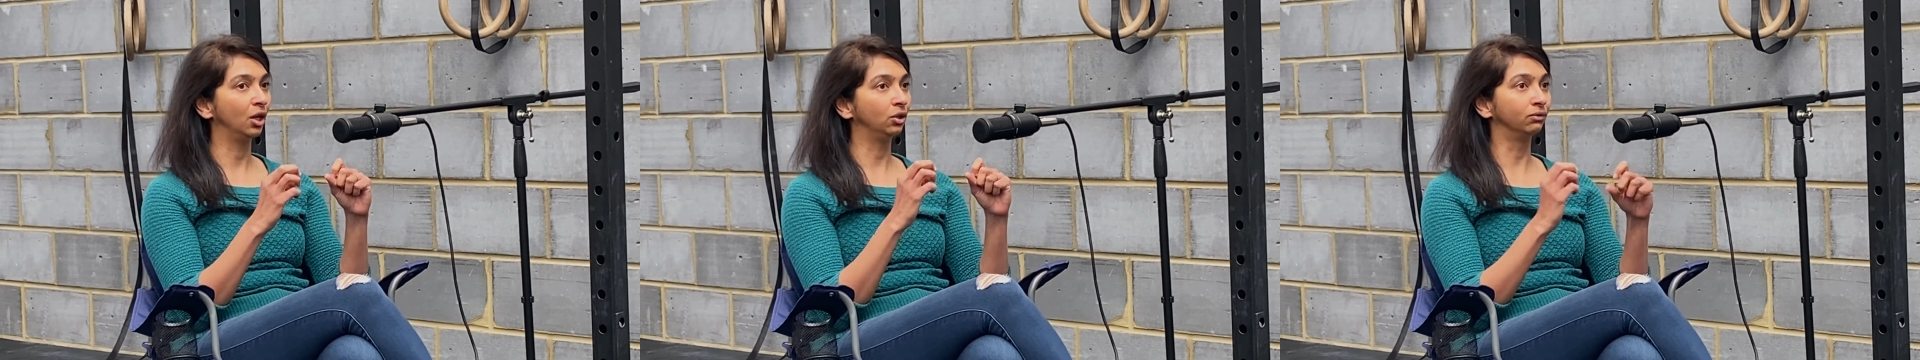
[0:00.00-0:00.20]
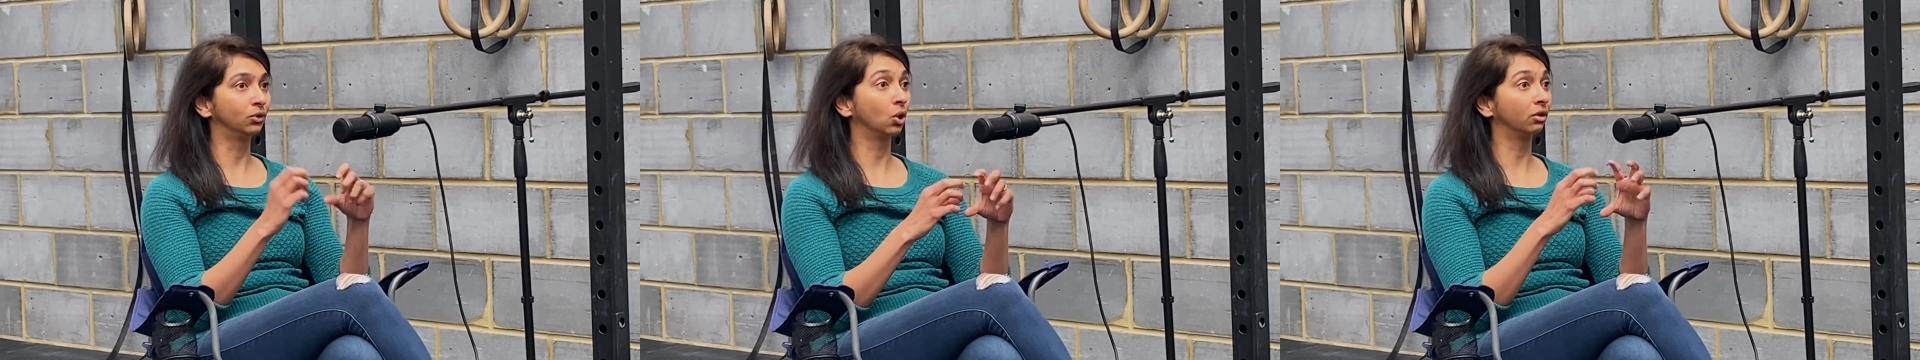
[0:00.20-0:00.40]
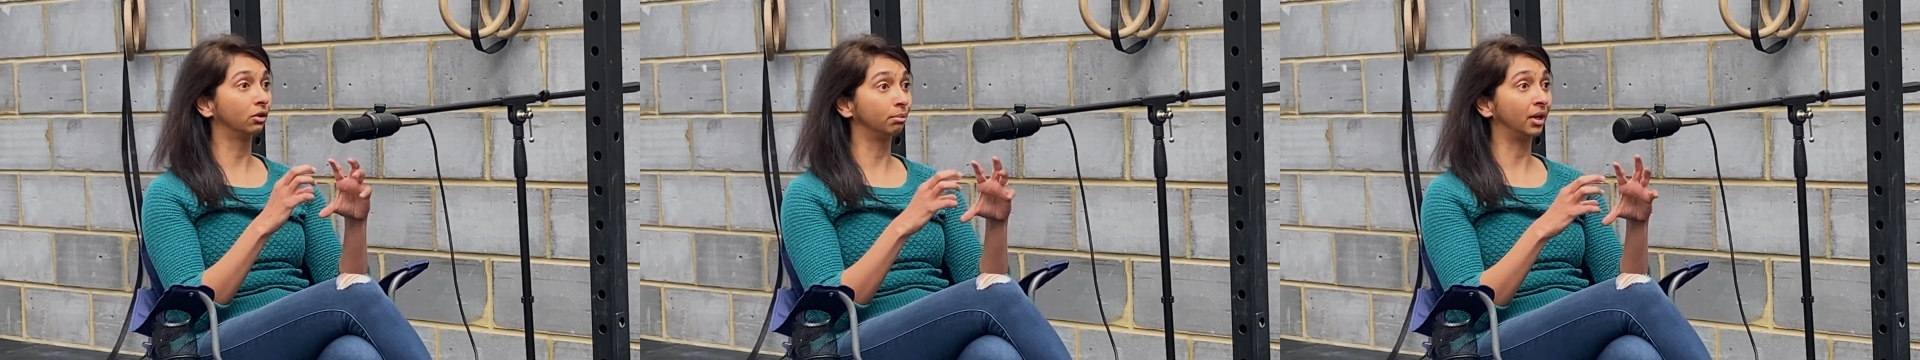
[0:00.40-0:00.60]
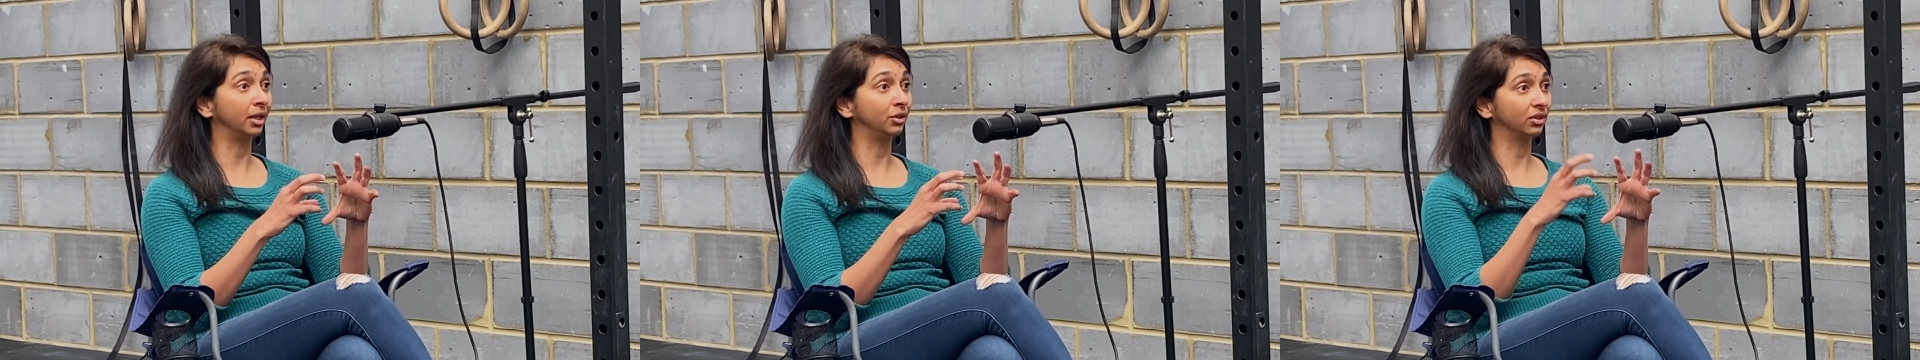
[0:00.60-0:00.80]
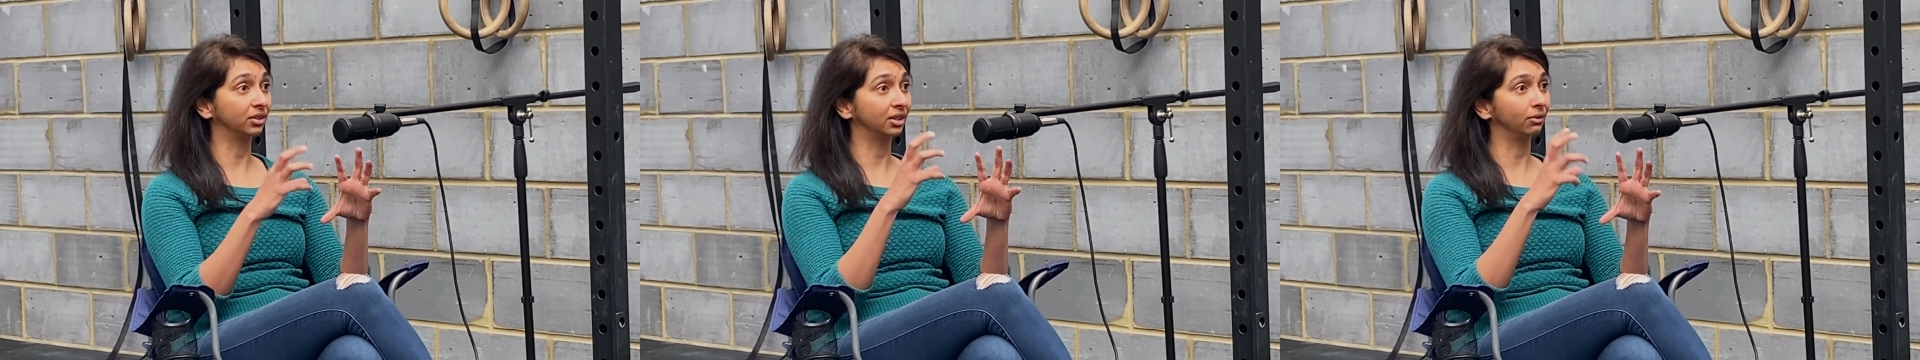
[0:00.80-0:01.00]
you've got to
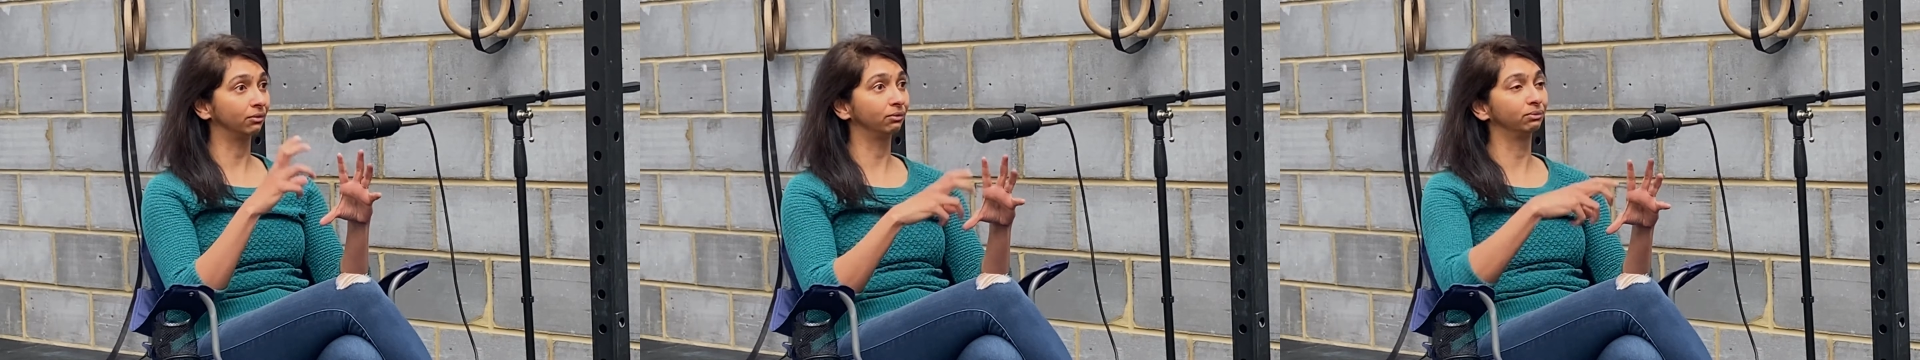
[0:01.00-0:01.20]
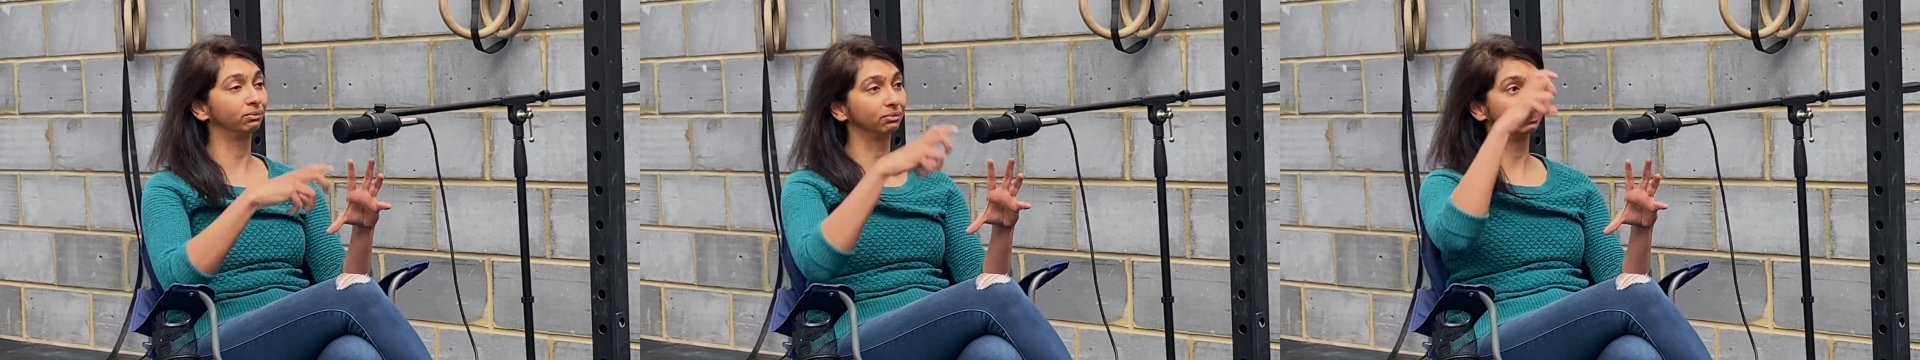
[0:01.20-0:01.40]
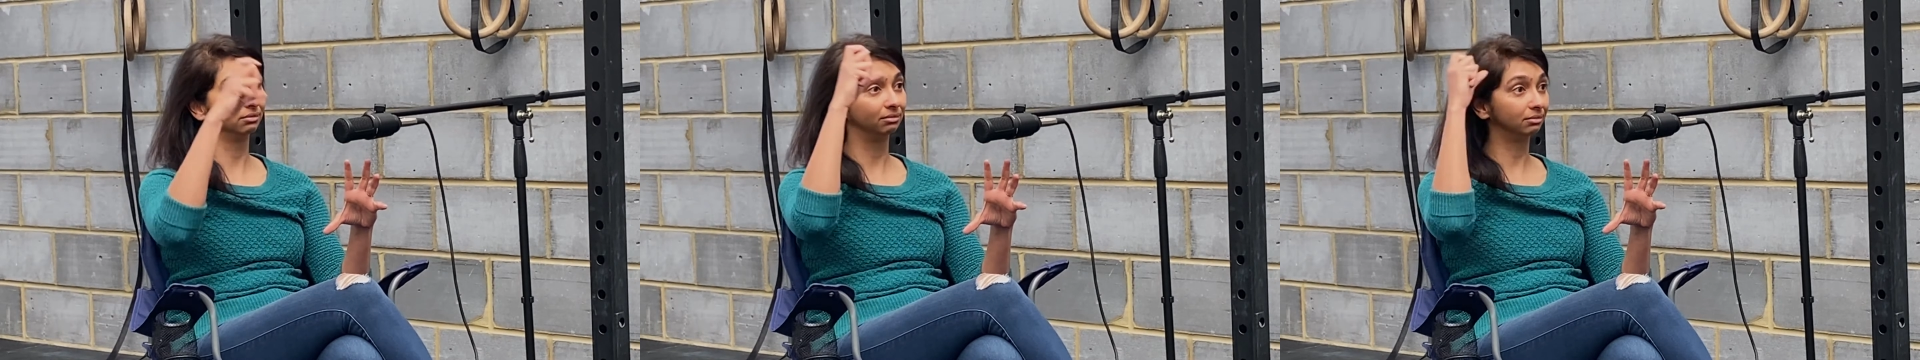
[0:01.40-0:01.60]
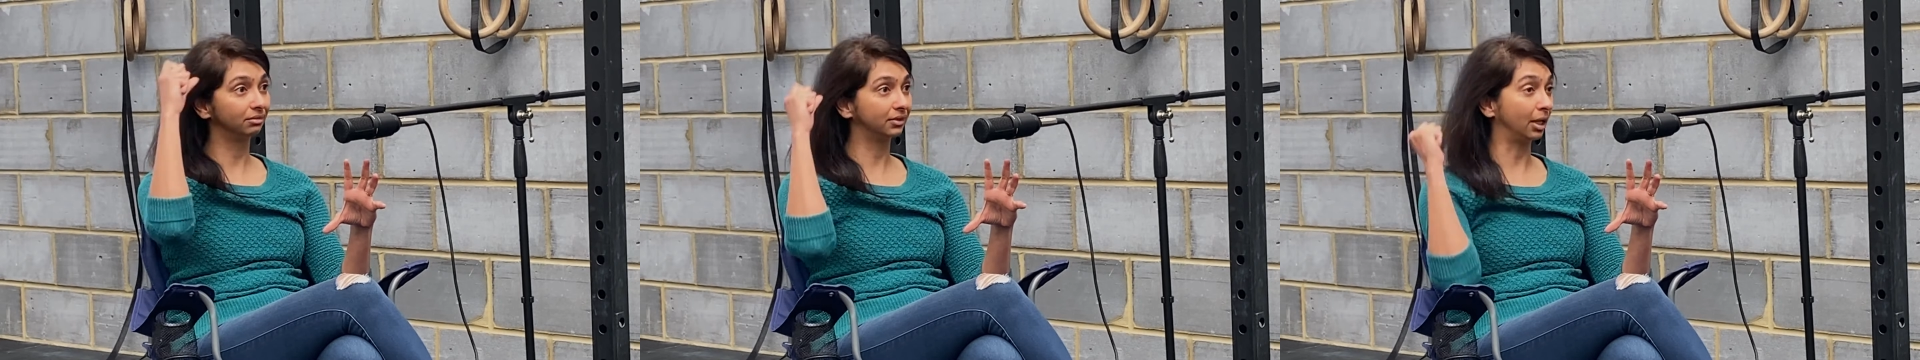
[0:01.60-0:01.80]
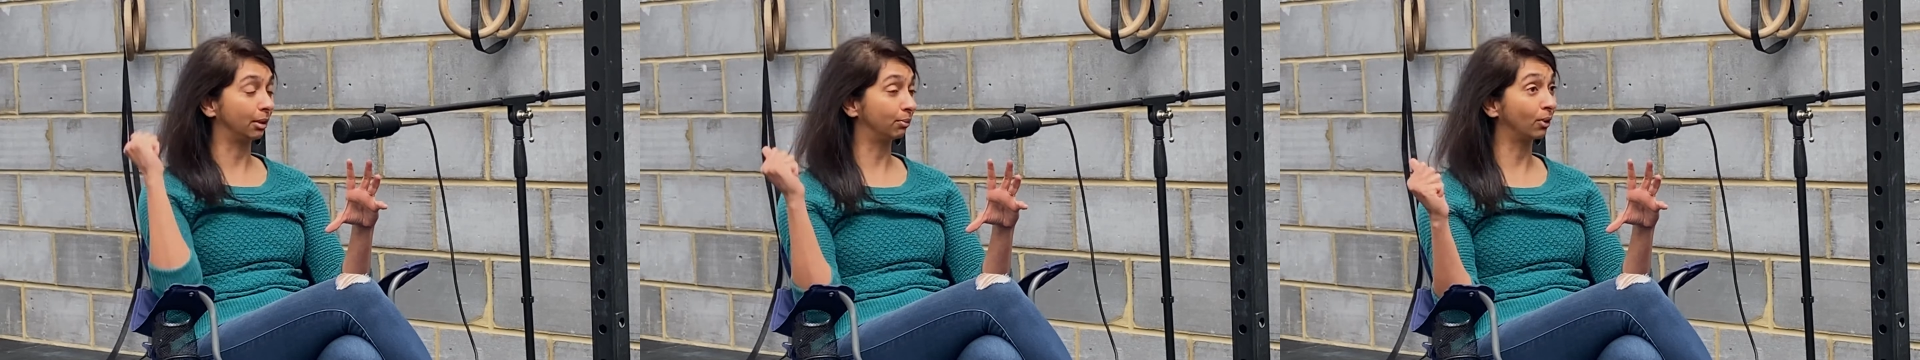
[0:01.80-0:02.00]
remind yourself they're